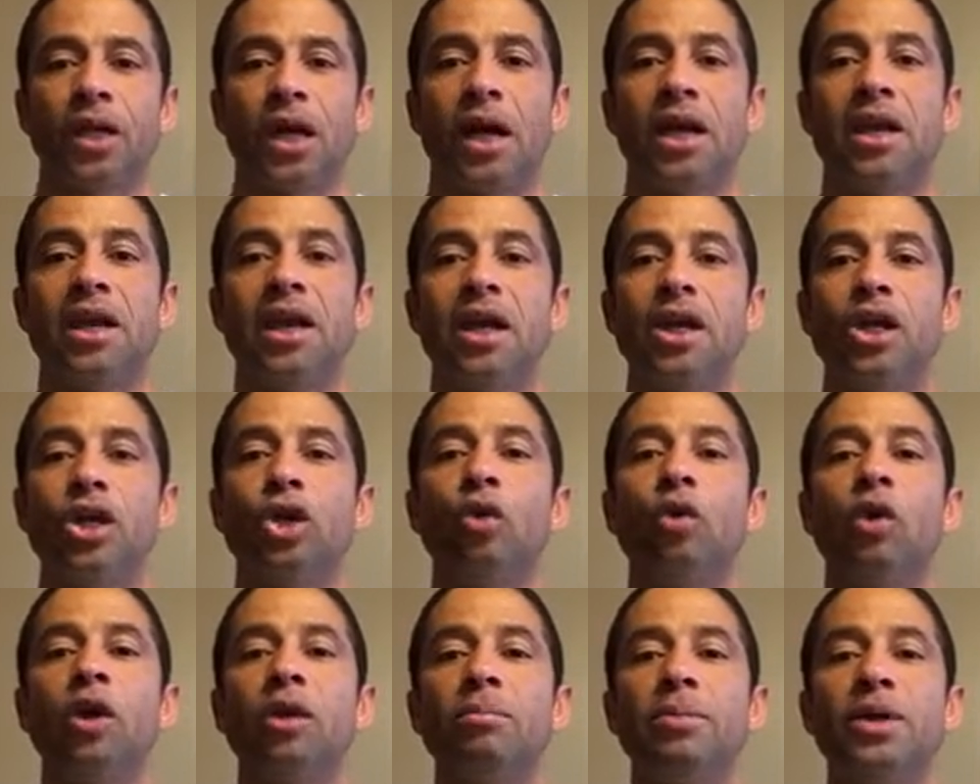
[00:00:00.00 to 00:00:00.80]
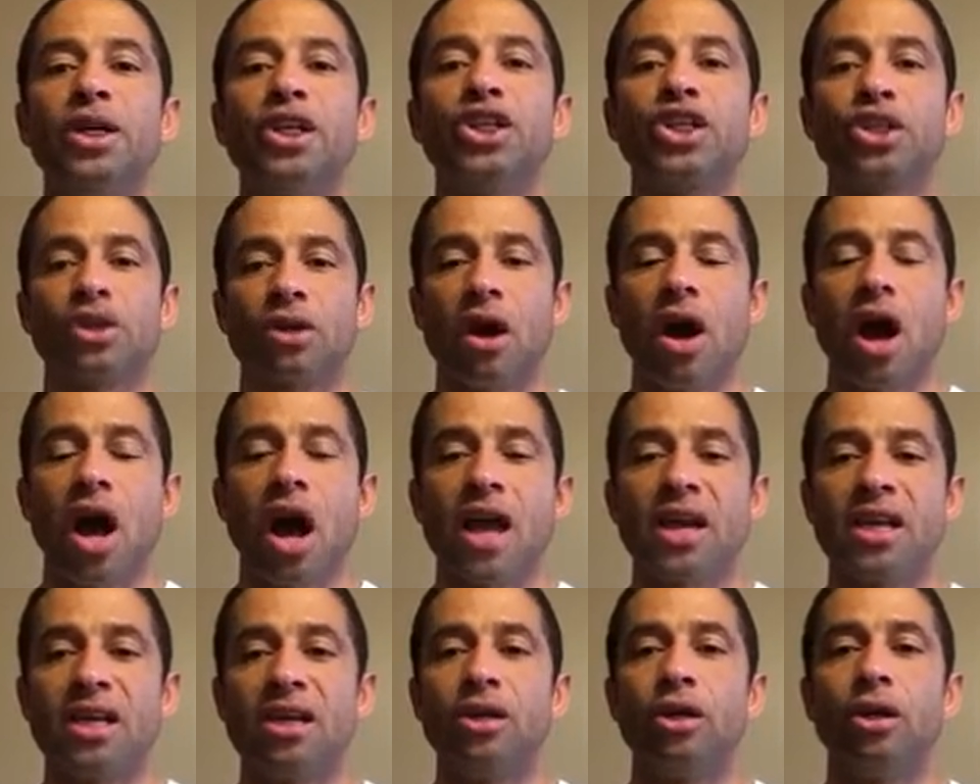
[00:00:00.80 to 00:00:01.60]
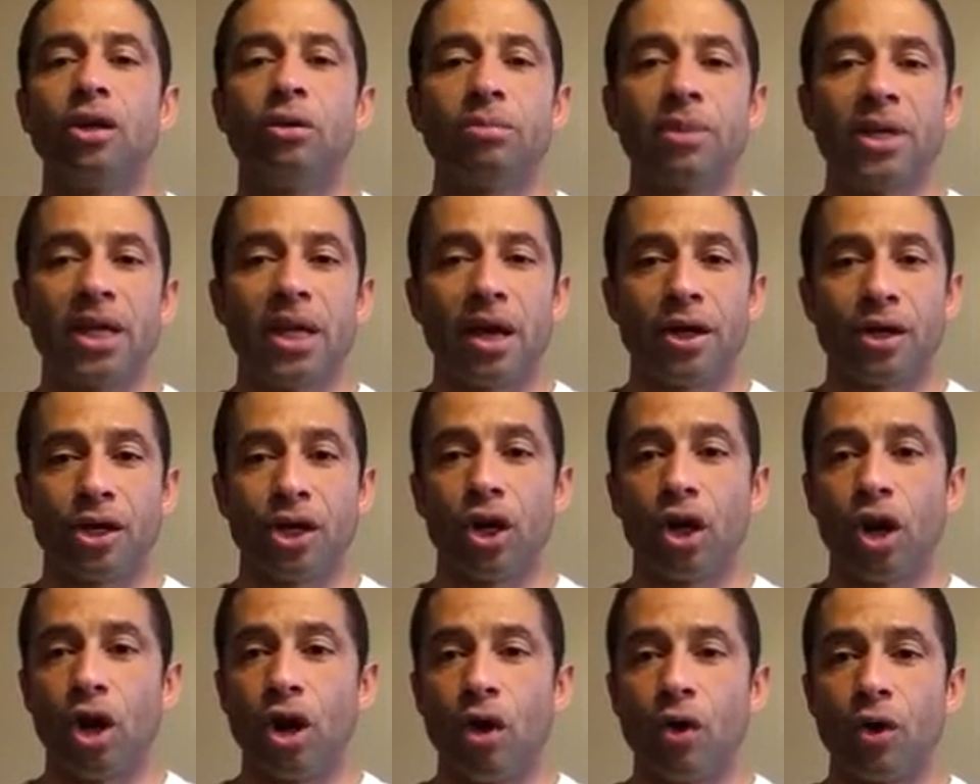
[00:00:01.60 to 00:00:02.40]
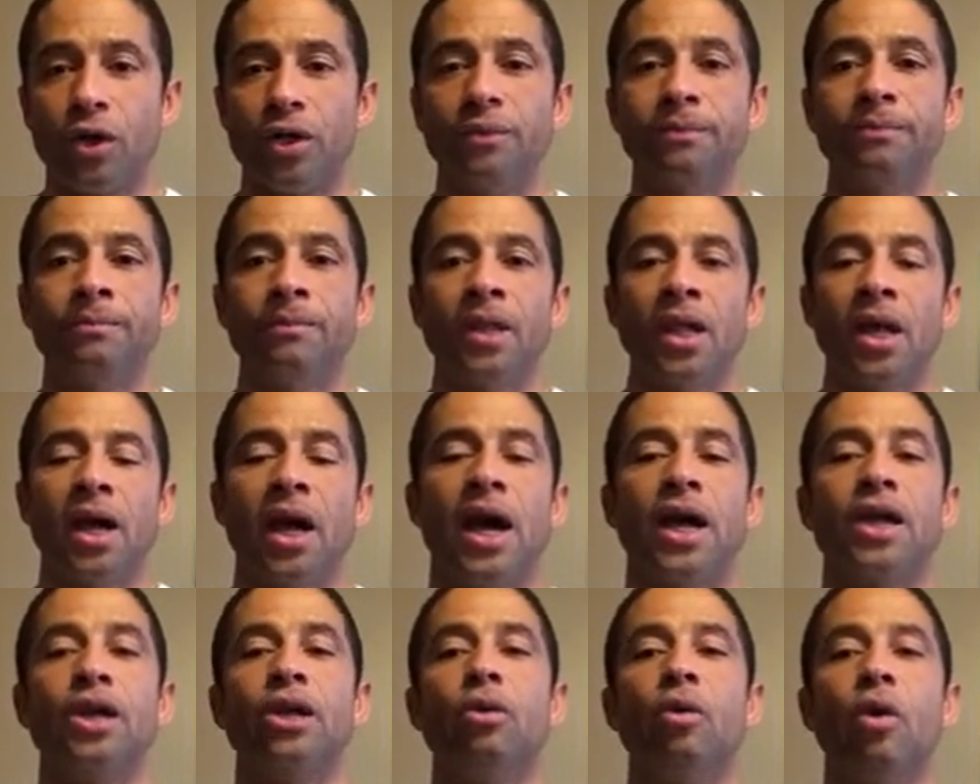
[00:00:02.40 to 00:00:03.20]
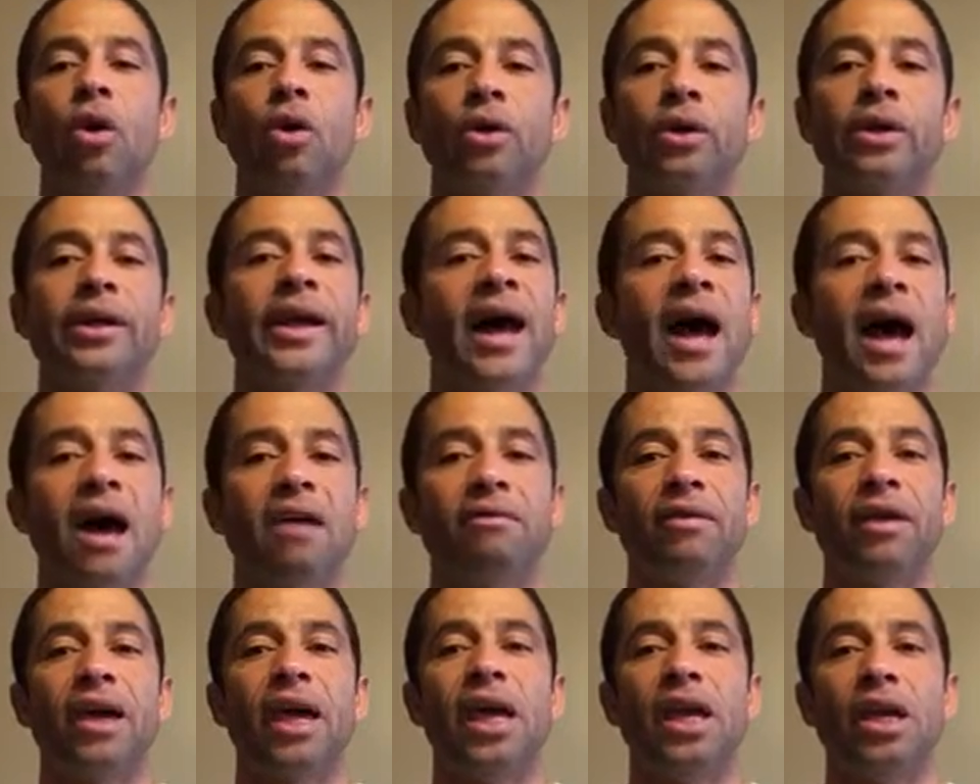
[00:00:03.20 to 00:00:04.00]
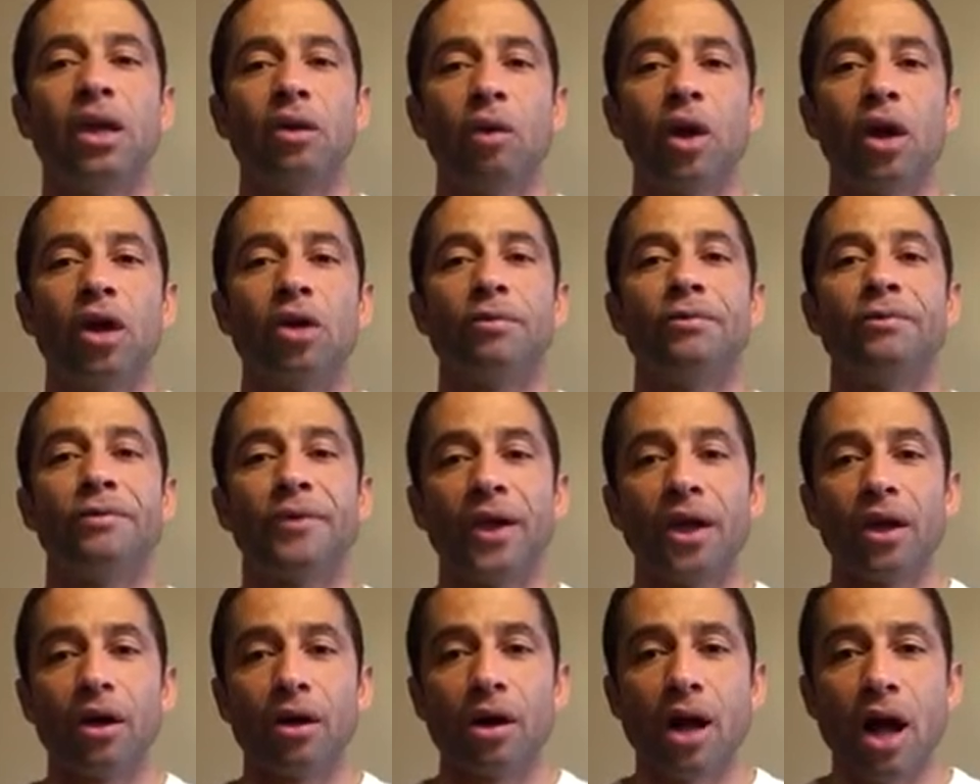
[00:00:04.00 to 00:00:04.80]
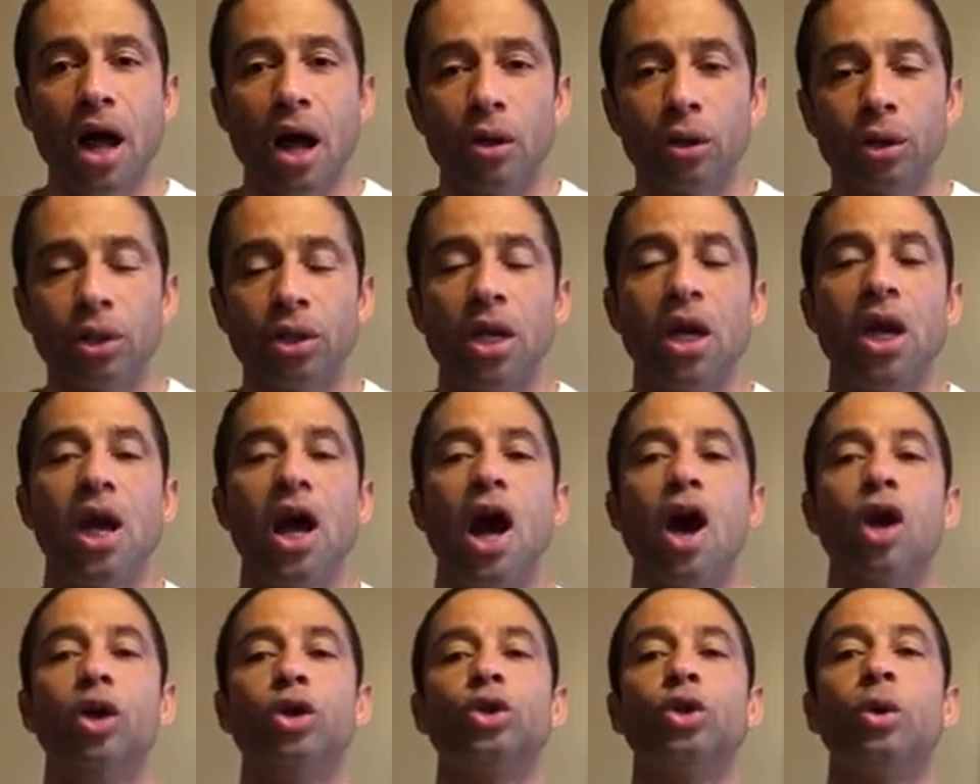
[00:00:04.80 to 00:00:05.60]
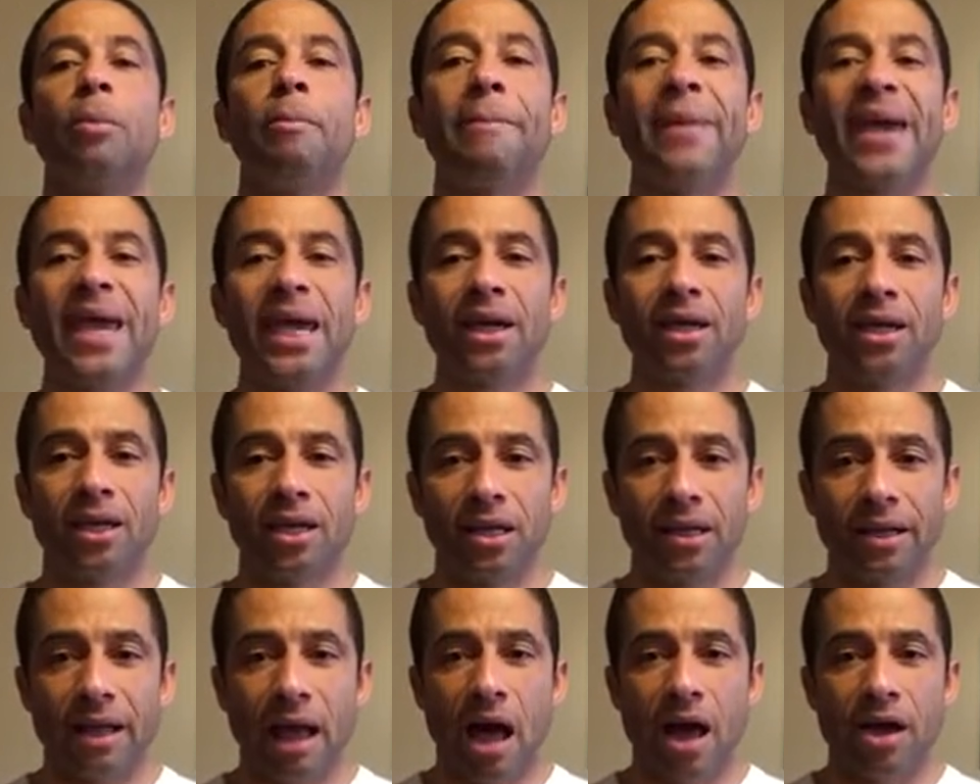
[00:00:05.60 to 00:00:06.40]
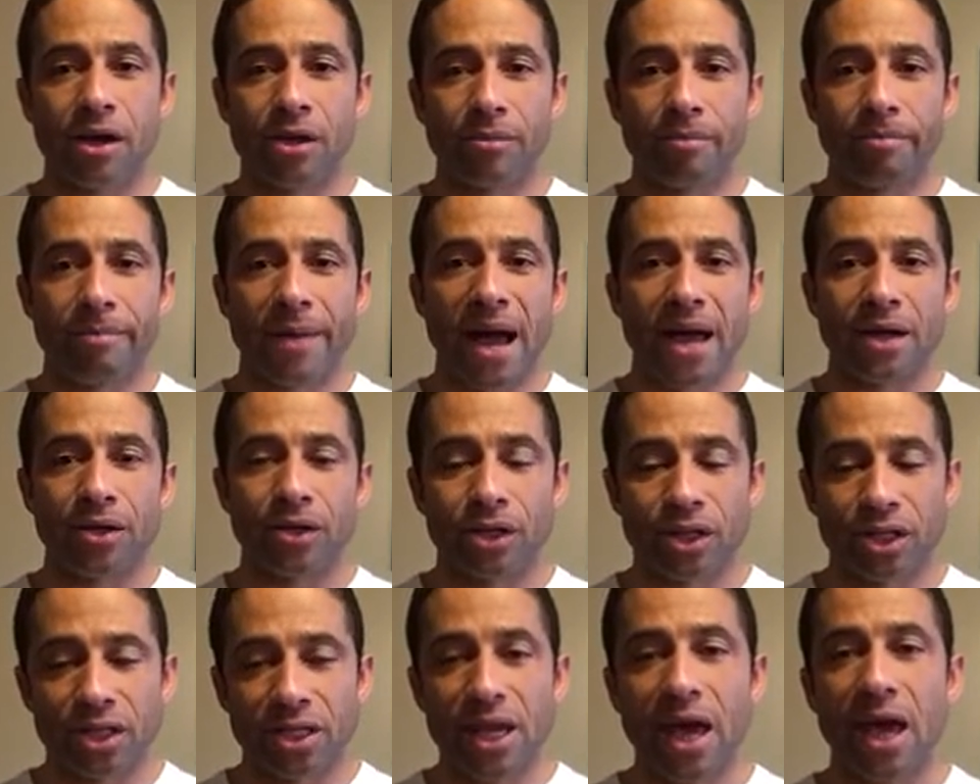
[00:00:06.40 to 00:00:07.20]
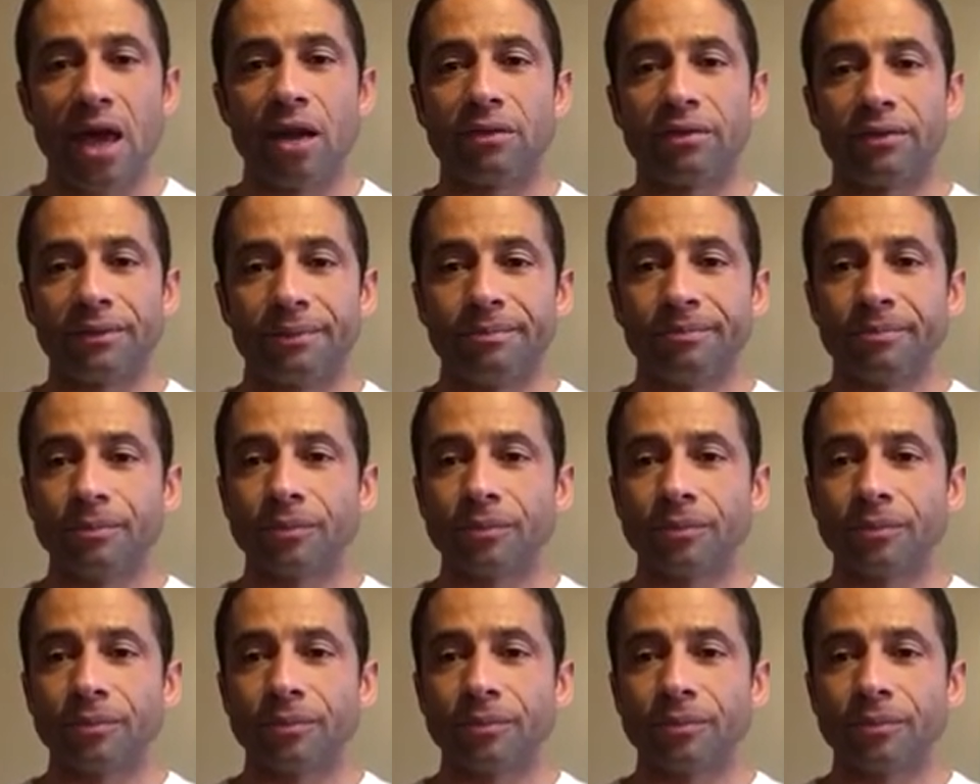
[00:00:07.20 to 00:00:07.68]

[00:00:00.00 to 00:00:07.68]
And then you will be stranded, you'll be on your own, and you won't have any way to figure out how to make it on by yourself.